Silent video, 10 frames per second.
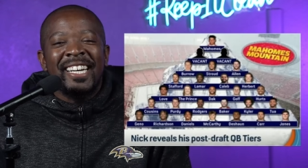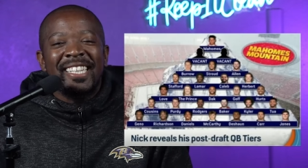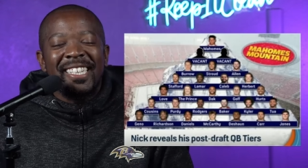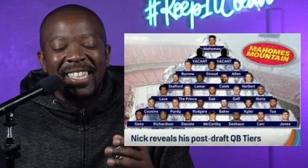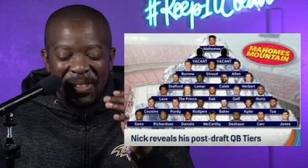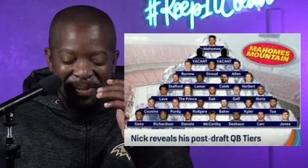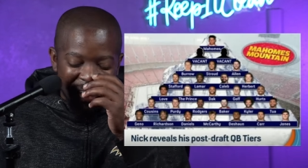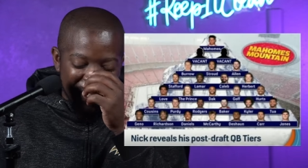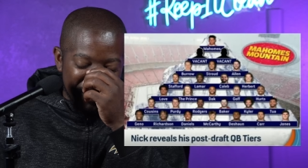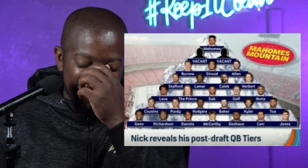Look,
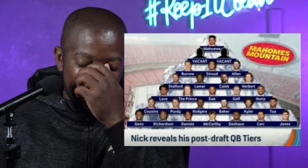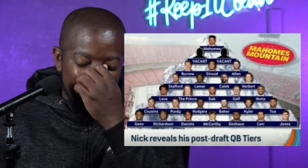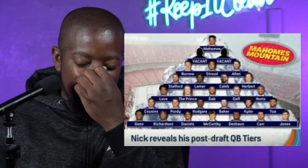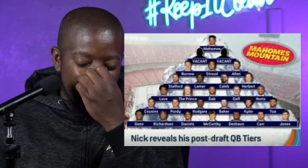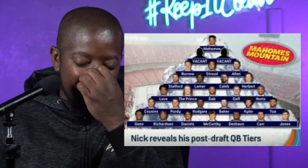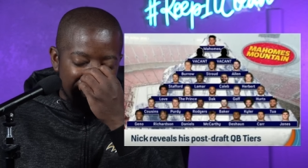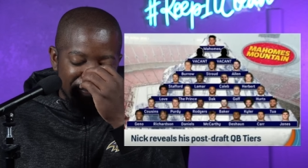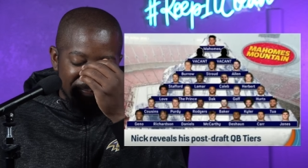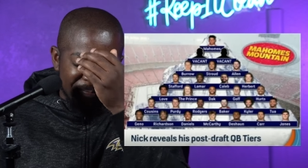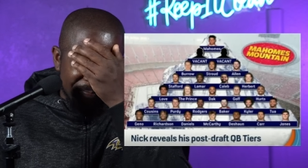man.
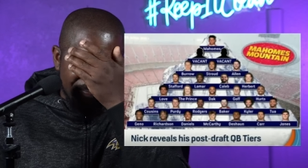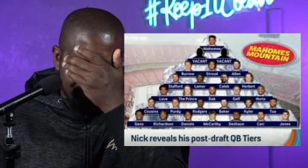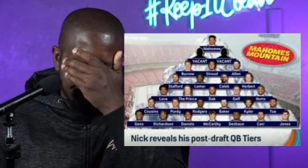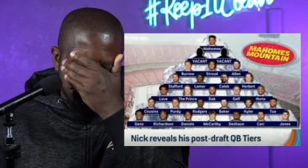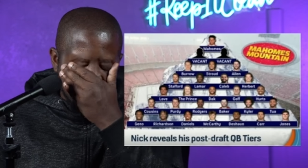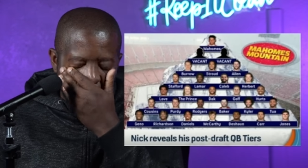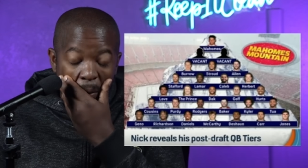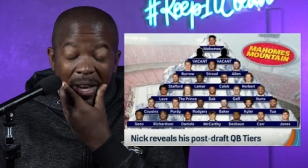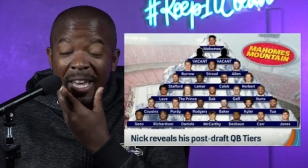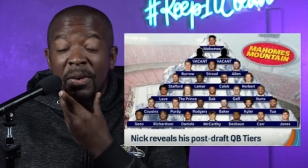Um,
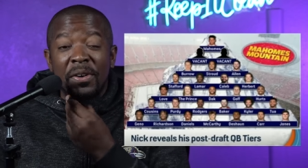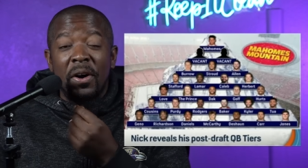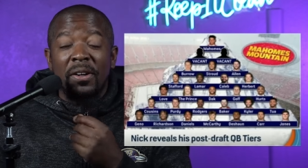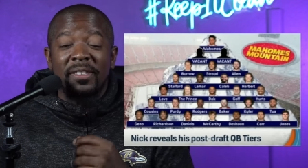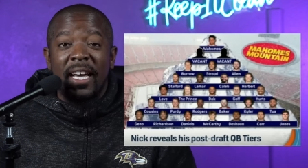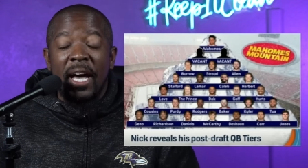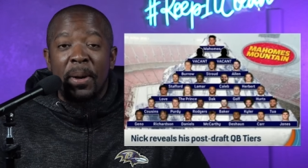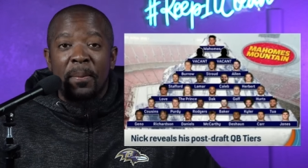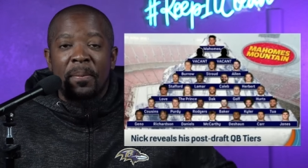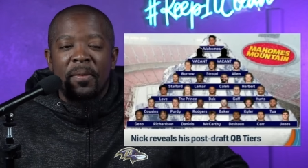we hear it all the
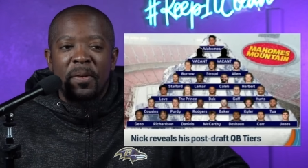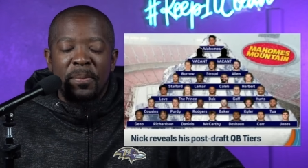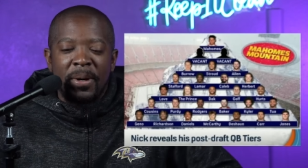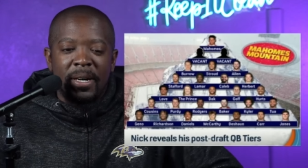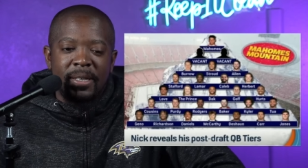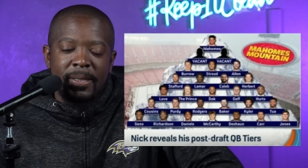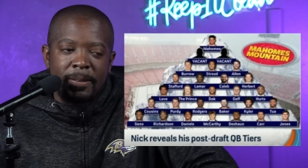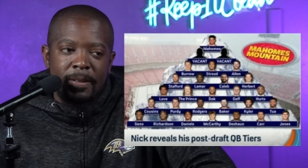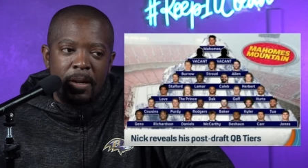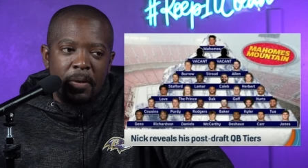time, but
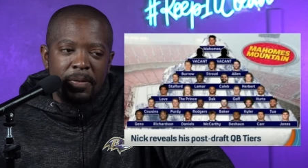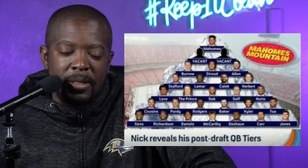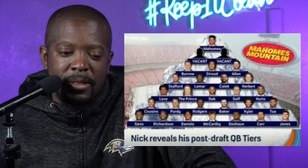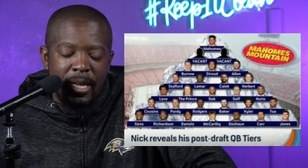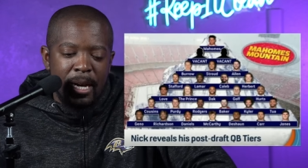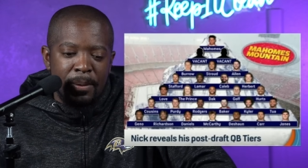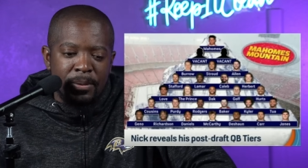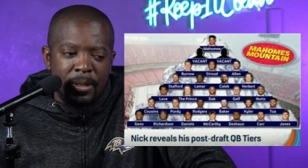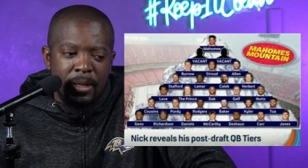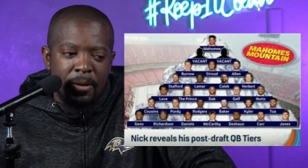
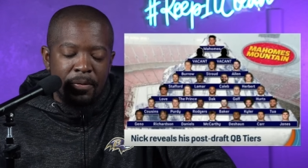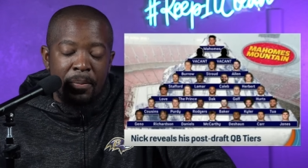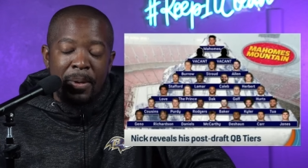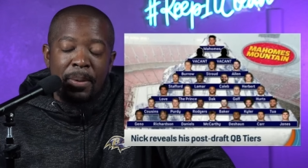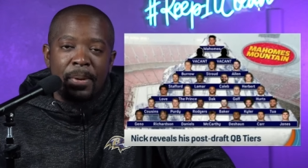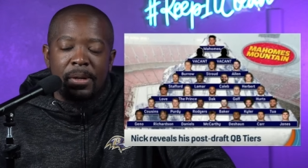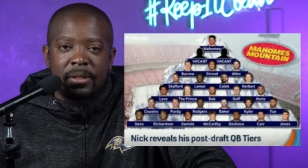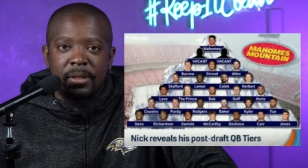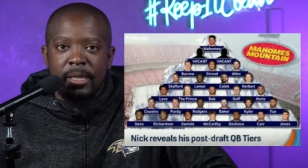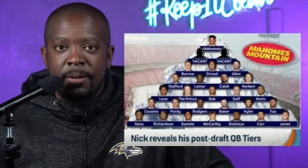oftentimes, uh, for me
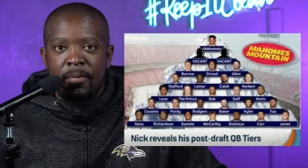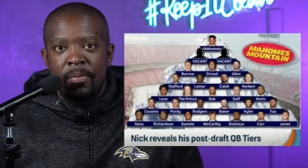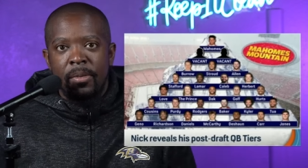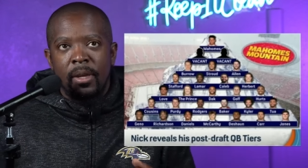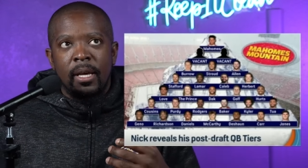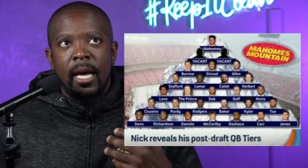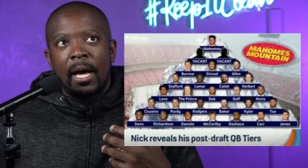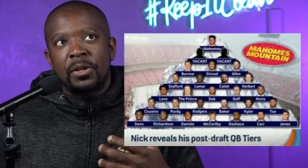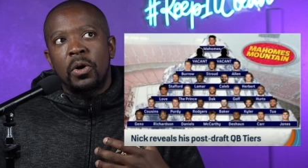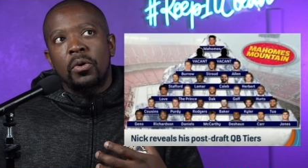personally,
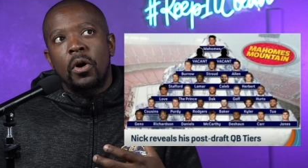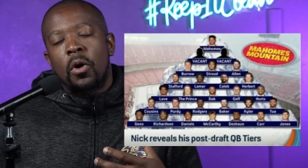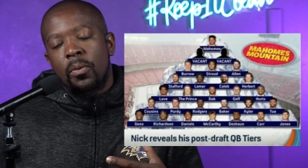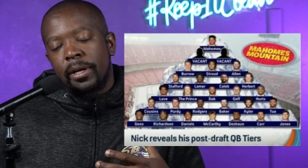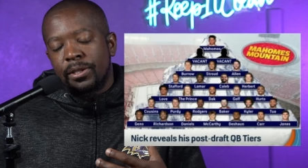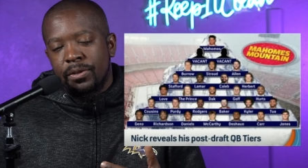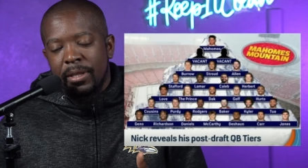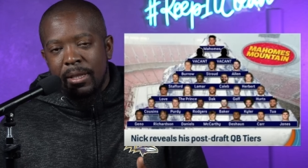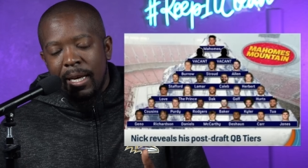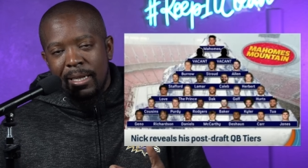I don't always
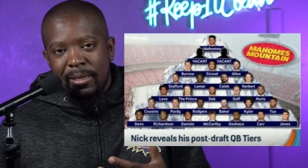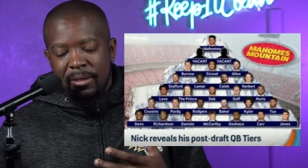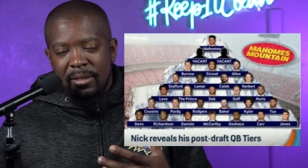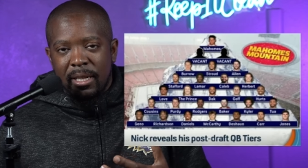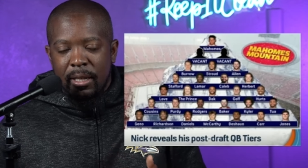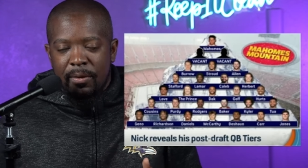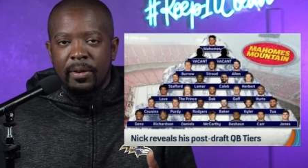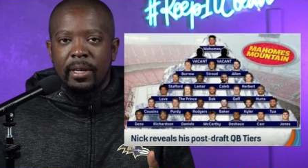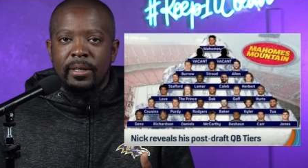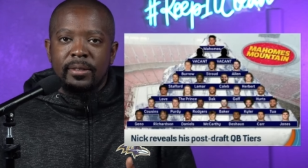realize the
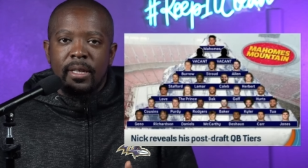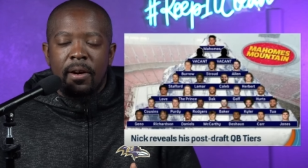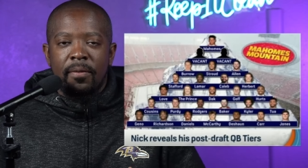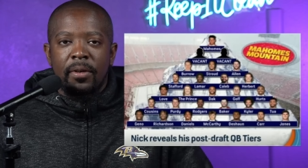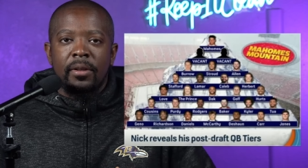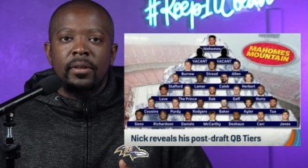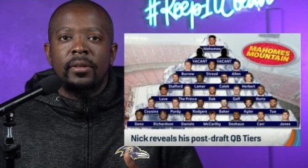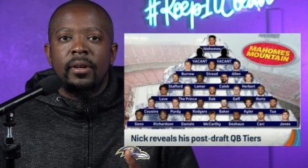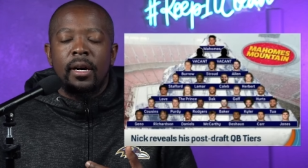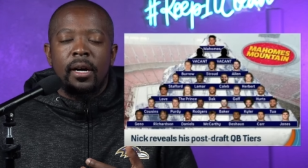significance of it.
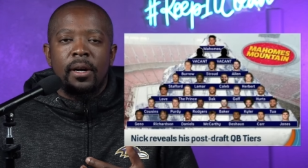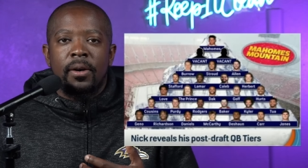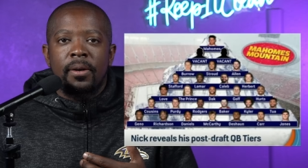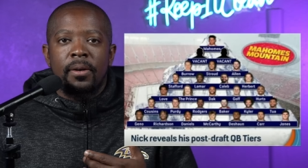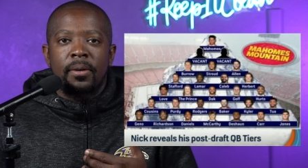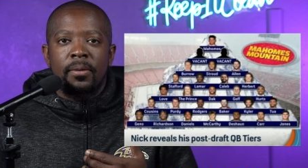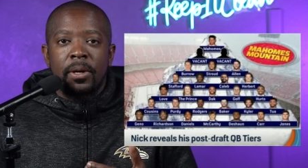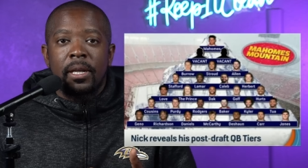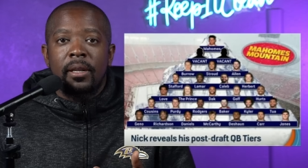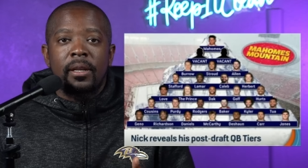Uh,
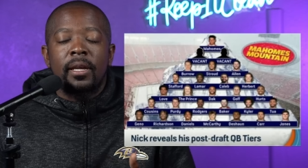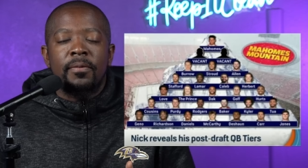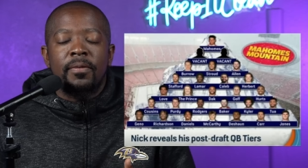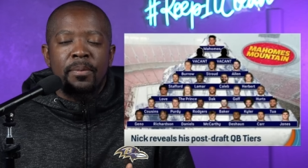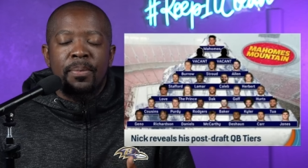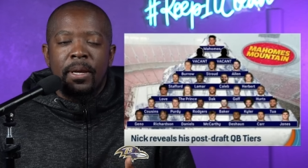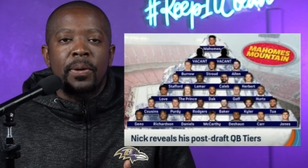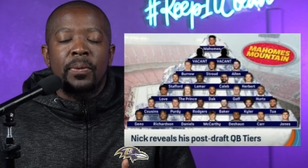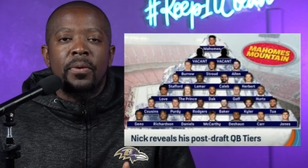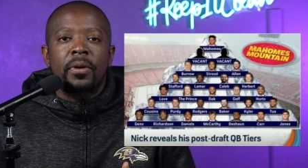winning an MVP
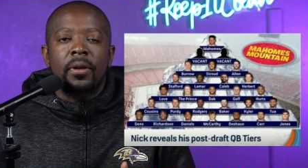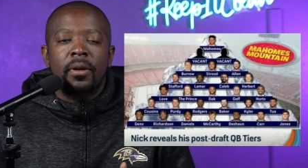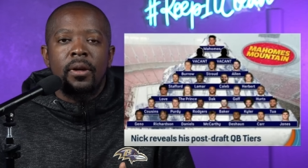award.